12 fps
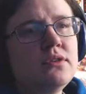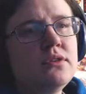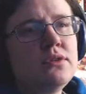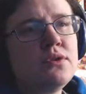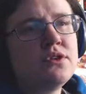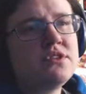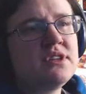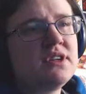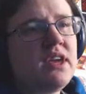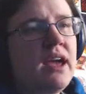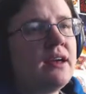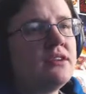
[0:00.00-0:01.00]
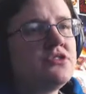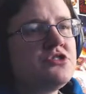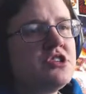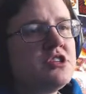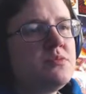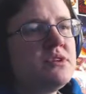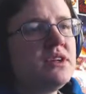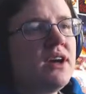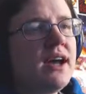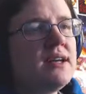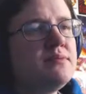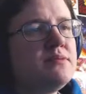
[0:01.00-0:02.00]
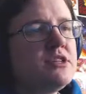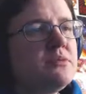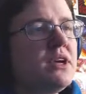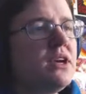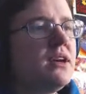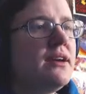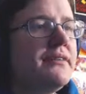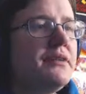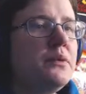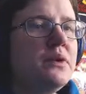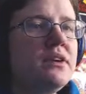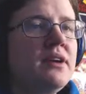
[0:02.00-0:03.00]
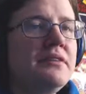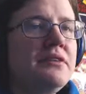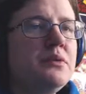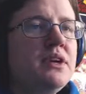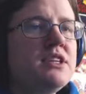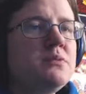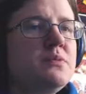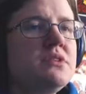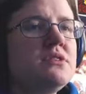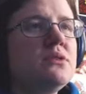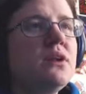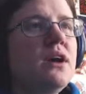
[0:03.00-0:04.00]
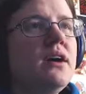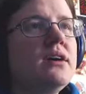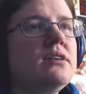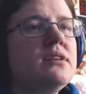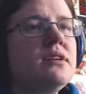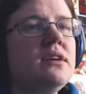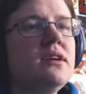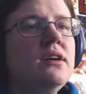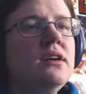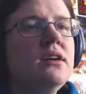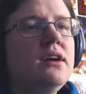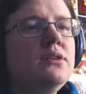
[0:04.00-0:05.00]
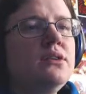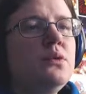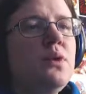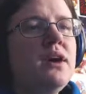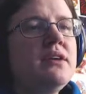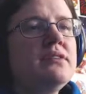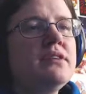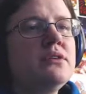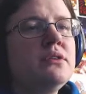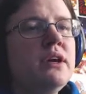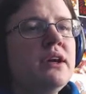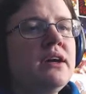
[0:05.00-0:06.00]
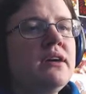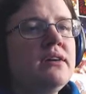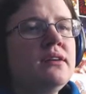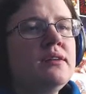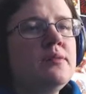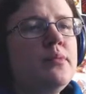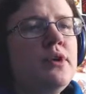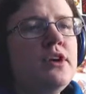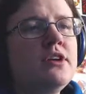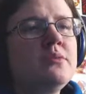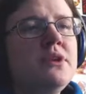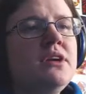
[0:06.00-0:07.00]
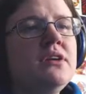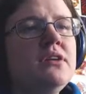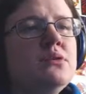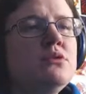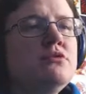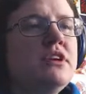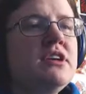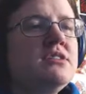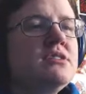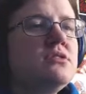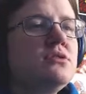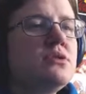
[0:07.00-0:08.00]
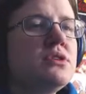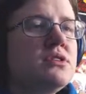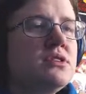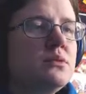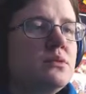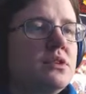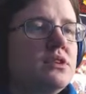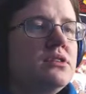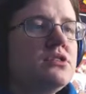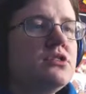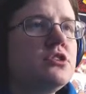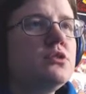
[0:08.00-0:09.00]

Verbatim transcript: Orson can. She has been kind to me everyone, everyone has been so kind. I don't know why, though. I pardon me. You will find Sister Orison within the church